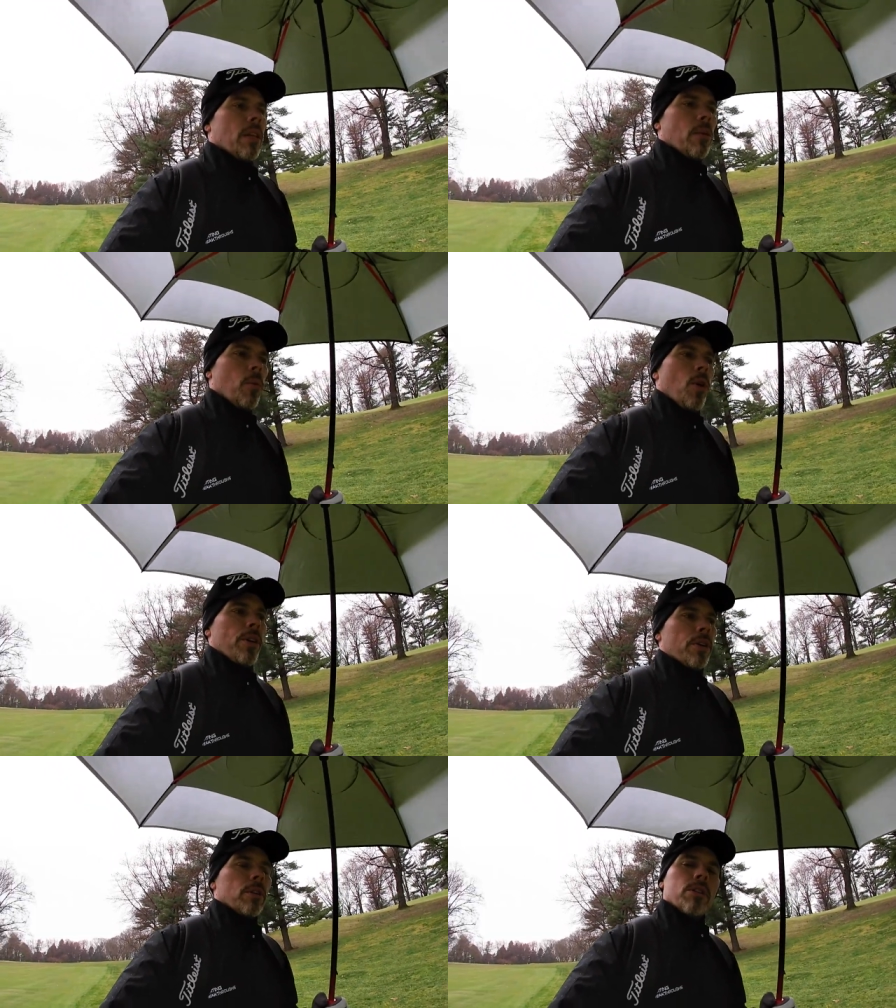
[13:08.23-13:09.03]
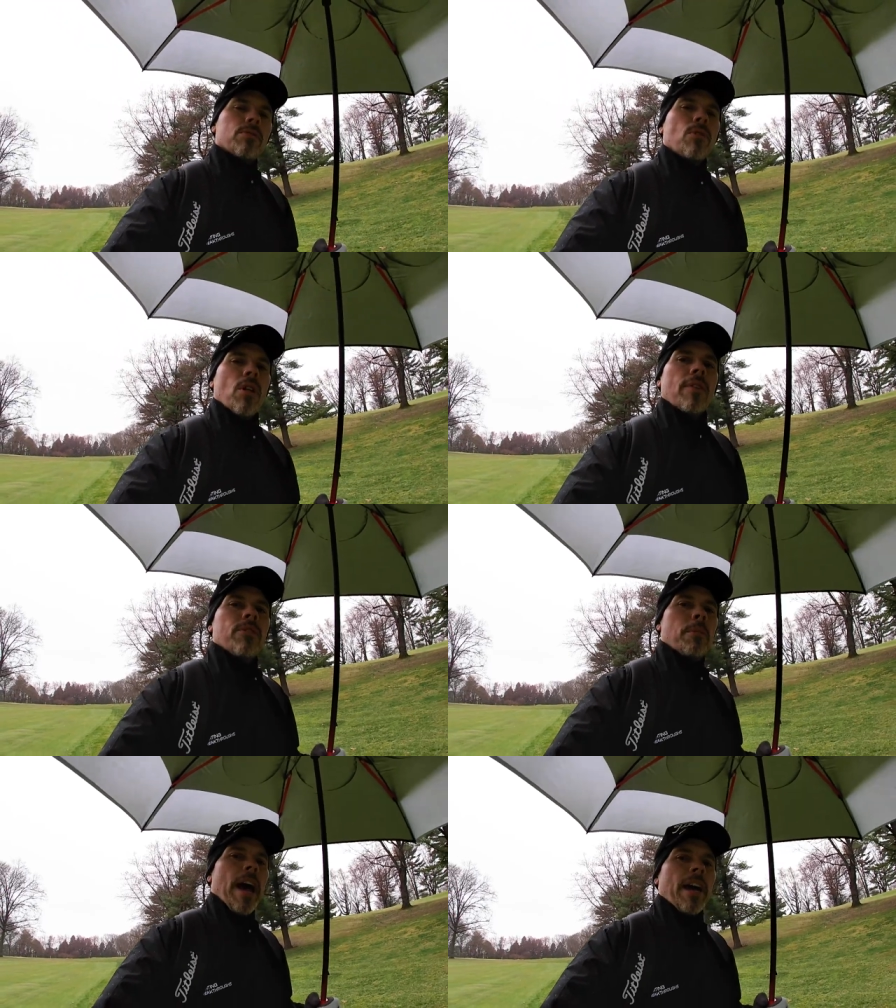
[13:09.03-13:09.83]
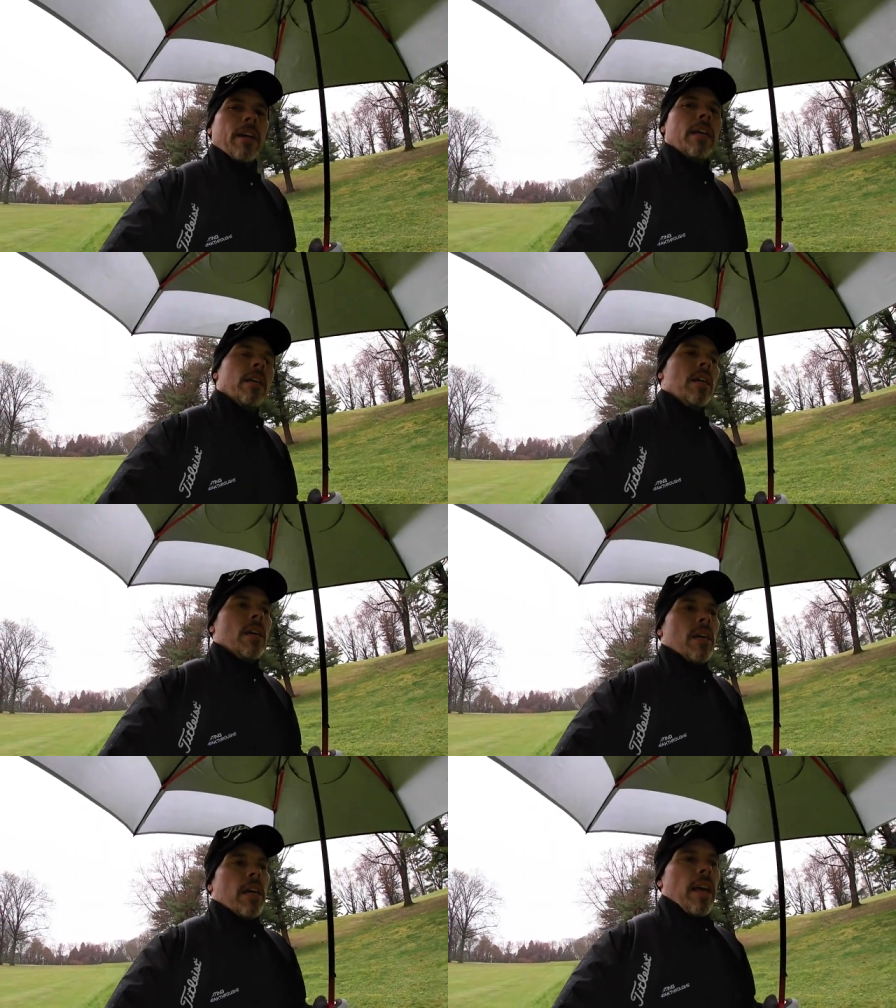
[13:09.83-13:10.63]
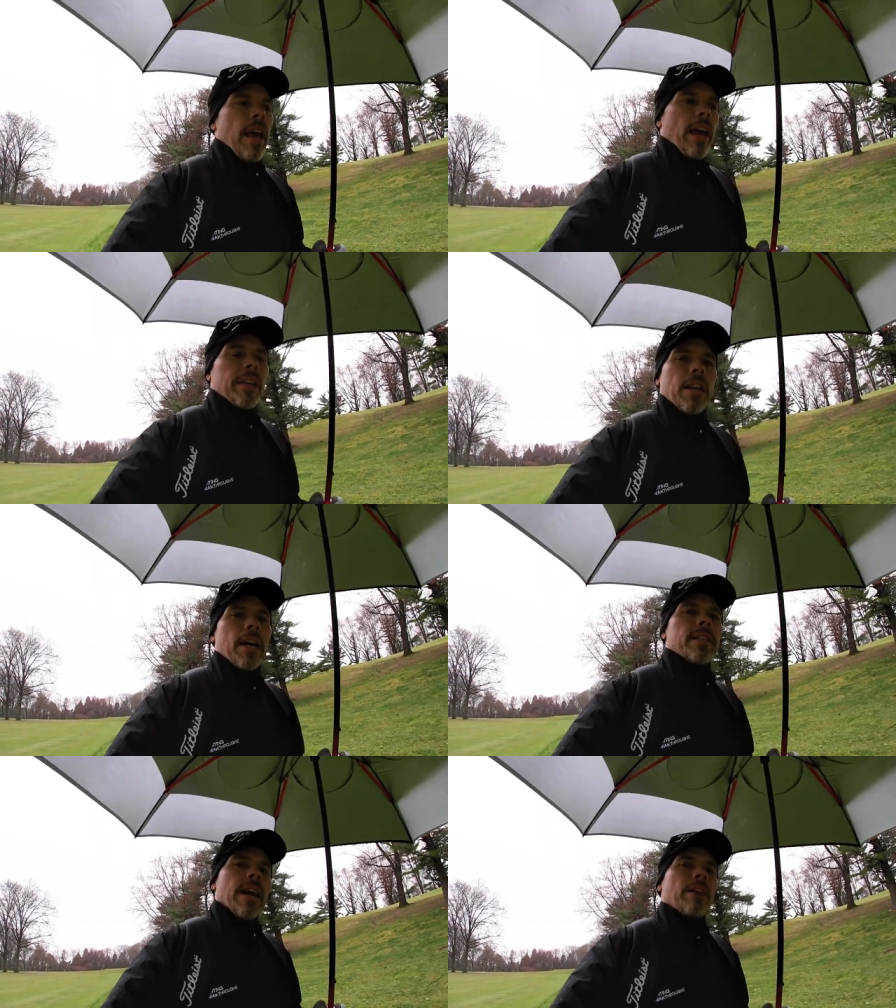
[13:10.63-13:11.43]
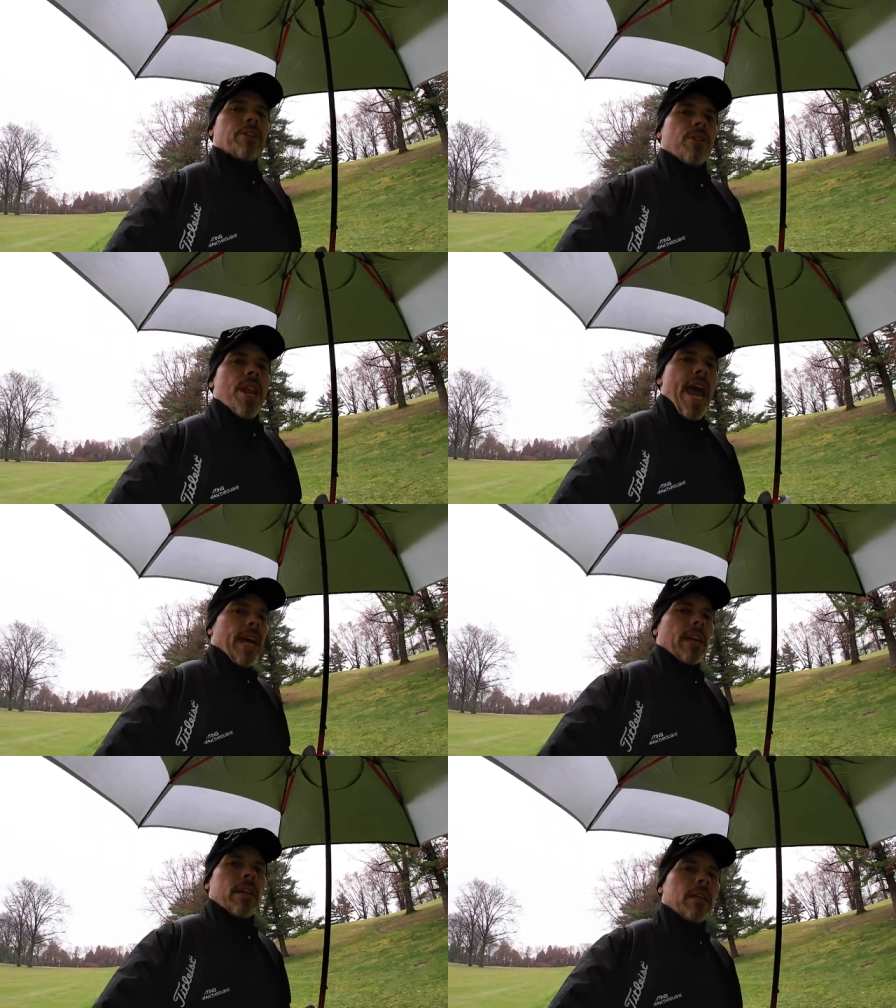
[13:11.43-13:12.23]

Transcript: the water to roll off the back and not down your neck